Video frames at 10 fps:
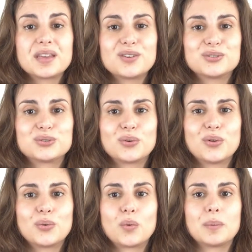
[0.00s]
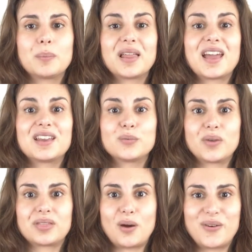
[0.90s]
control when playing
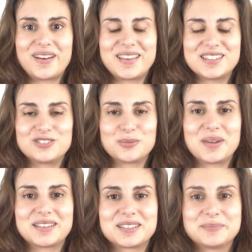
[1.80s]
with our instrument.